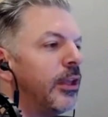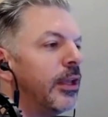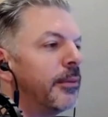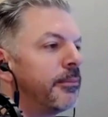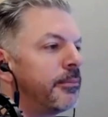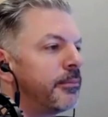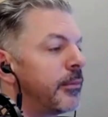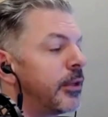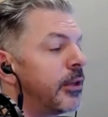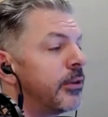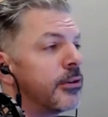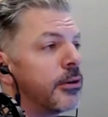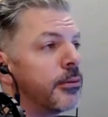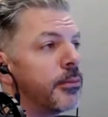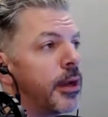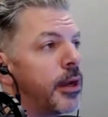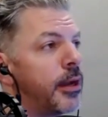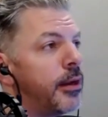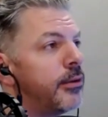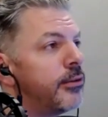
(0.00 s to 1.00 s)
Yep, because our
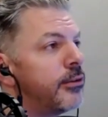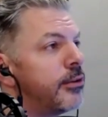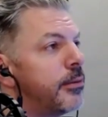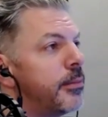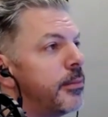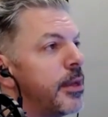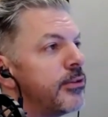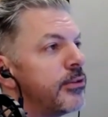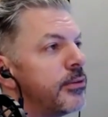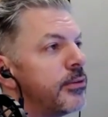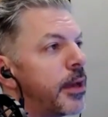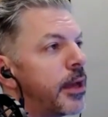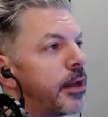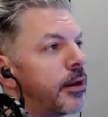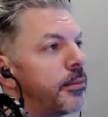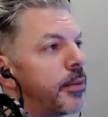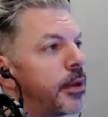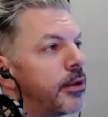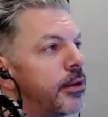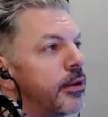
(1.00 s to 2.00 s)
mind is an amazing
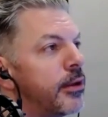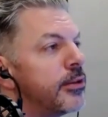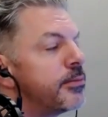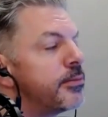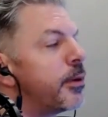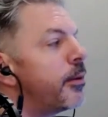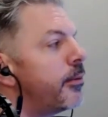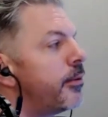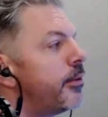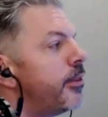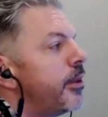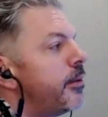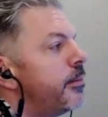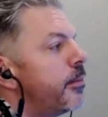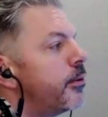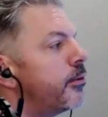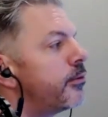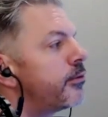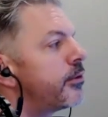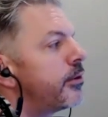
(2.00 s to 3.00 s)
pattern. Ma- it's probably the
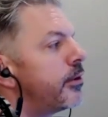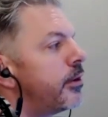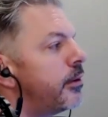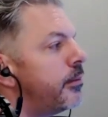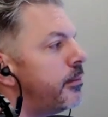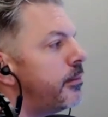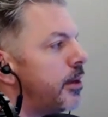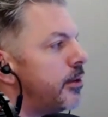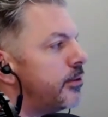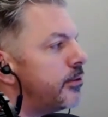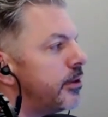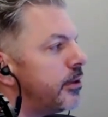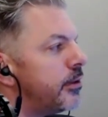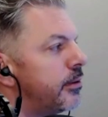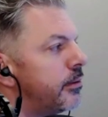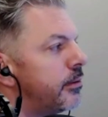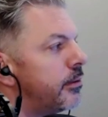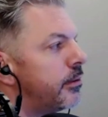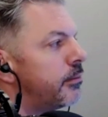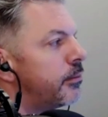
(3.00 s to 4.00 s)
most
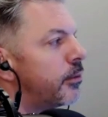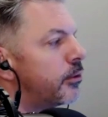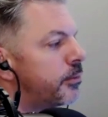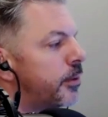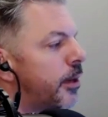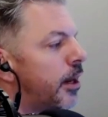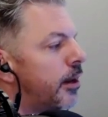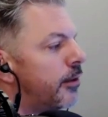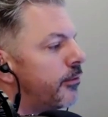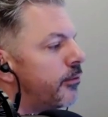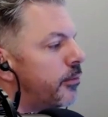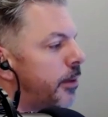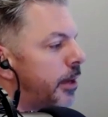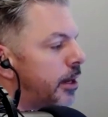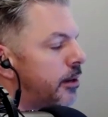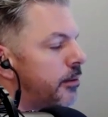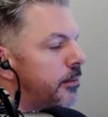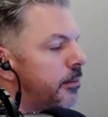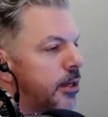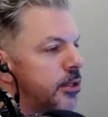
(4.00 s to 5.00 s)
amazing, most powerful
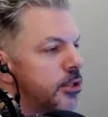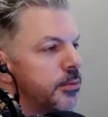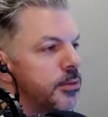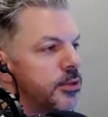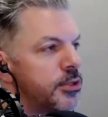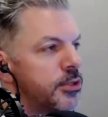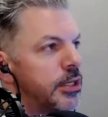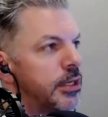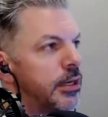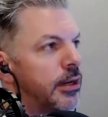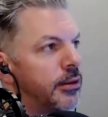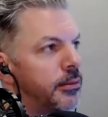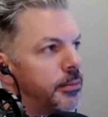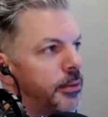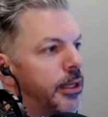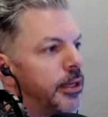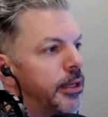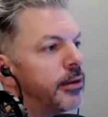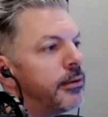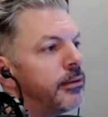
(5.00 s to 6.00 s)
pattern matching machine on the
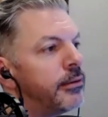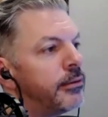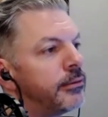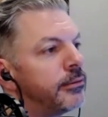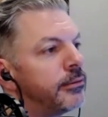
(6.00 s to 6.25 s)
planet